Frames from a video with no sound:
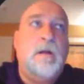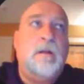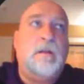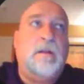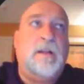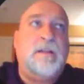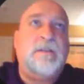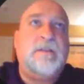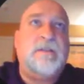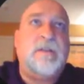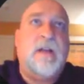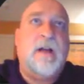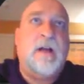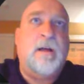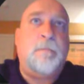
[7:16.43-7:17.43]
Let's
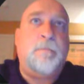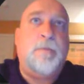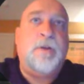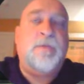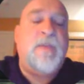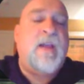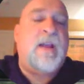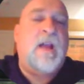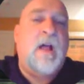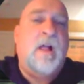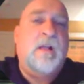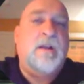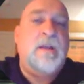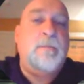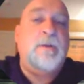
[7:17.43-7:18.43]
put that
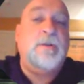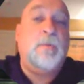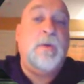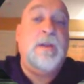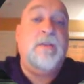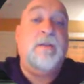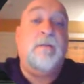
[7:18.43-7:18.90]
colony between